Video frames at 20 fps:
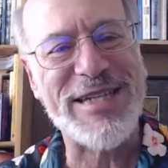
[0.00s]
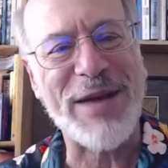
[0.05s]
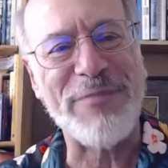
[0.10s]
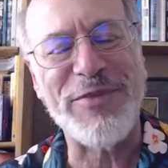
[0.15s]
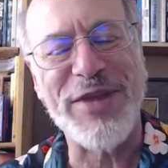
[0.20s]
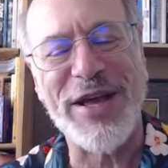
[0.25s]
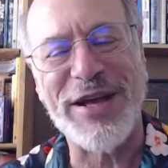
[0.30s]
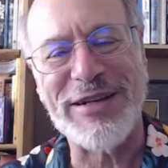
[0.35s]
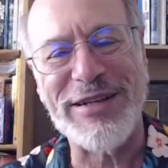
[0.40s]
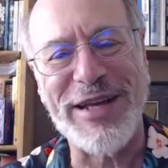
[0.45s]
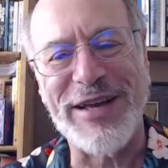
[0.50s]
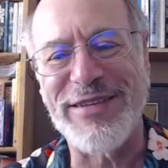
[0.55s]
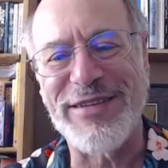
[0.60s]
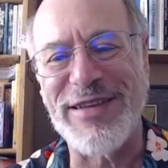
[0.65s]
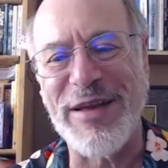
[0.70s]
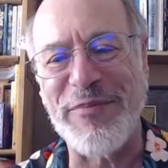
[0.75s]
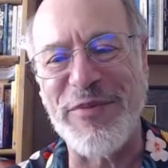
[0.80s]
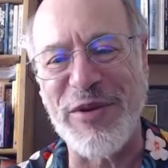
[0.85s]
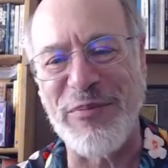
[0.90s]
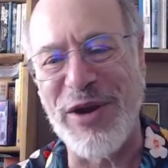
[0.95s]
not only
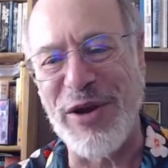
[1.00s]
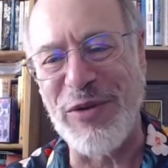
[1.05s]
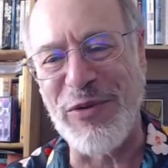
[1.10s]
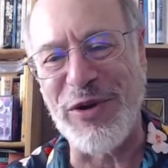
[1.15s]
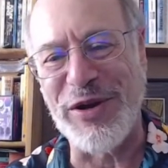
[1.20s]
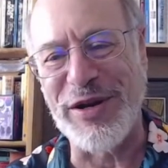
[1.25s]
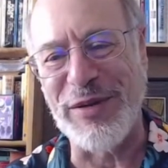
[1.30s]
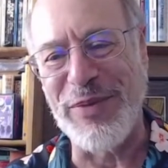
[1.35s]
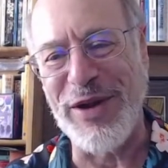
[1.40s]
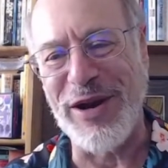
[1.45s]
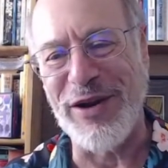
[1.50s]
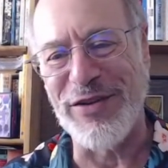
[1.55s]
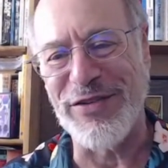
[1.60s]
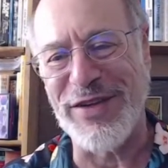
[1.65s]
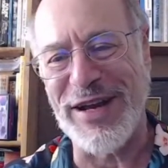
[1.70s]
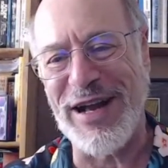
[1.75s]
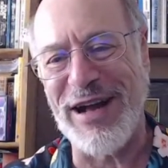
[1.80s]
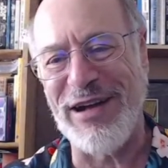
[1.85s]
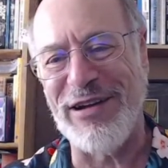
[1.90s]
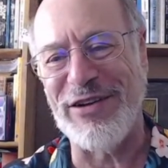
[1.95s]
accepted my work in
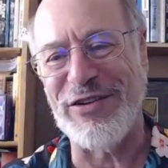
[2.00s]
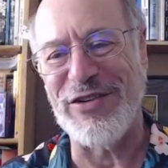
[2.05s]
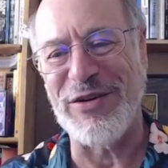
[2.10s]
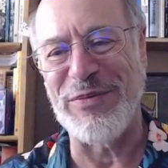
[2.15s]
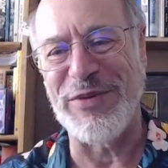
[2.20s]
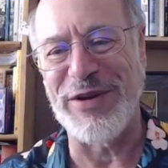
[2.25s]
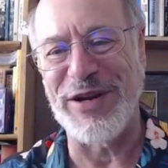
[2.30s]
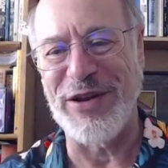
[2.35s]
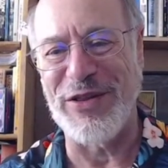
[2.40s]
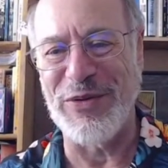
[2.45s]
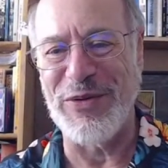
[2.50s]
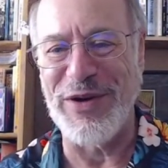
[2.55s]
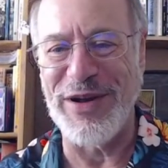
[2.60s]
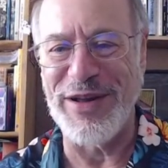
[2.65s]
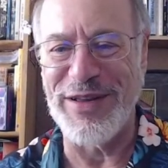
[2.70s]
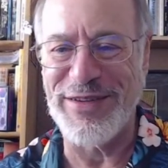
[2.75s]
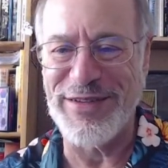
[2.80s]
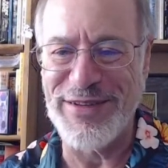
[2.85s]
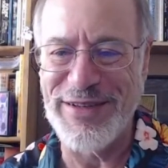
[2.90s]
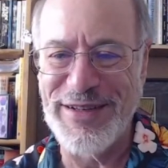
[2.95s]
parapsychology, but
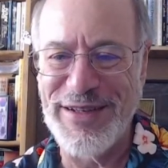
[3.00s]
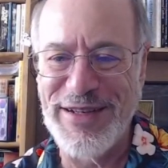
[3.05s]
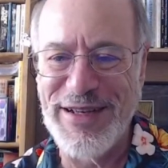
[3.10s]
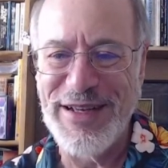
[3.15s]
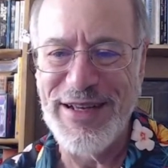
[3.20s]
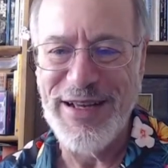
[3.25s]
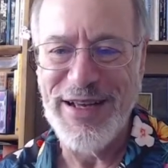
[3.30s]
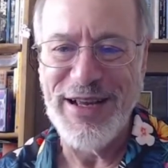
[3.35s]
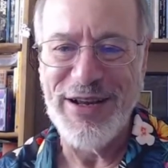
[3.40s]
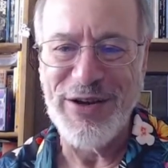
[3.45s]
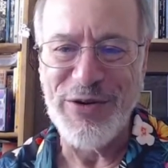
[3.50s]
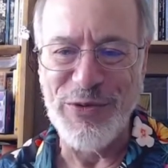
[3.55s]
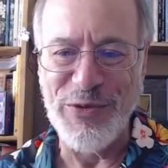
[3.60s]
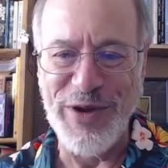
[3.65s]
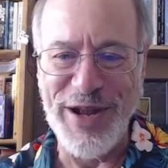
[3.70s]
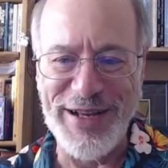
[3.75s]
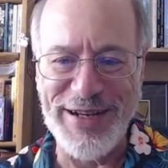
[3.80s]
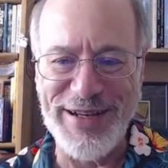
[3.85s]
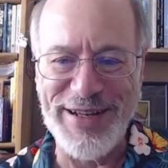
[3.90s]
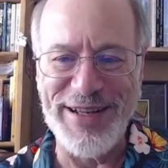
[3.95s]
otherwise.
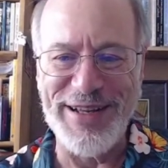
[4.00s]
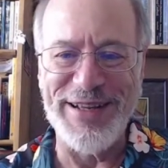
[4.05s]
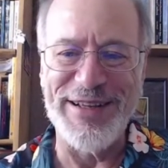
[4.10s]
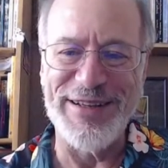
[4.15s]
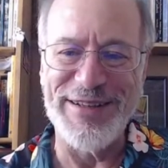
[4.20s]
Randy,